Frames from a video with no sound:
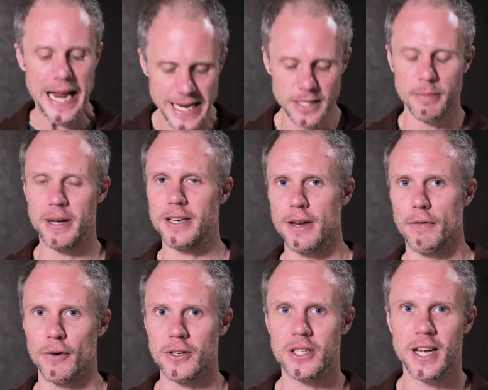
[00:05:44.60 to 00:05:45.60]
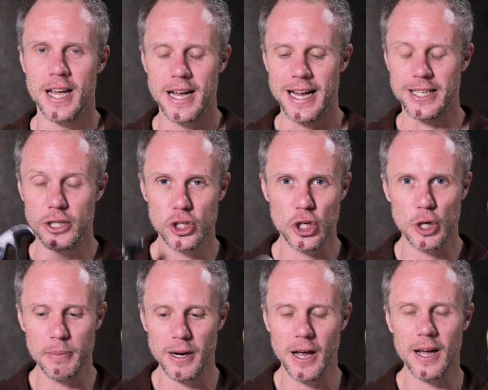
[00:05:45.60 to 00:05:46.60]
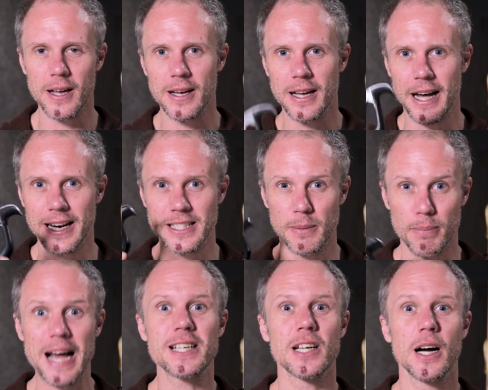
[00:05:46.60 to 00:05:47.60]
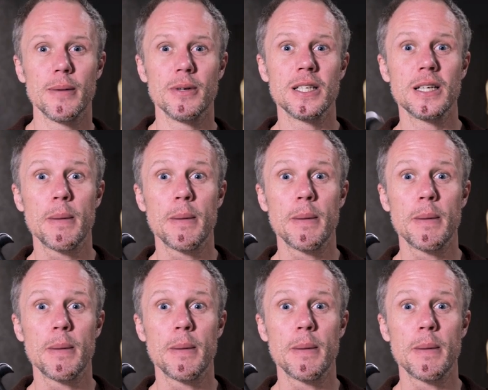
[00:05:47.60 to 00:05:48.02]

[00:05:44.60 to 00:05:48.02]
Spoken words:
is a bit different. It's tubular and it's the Black Diamond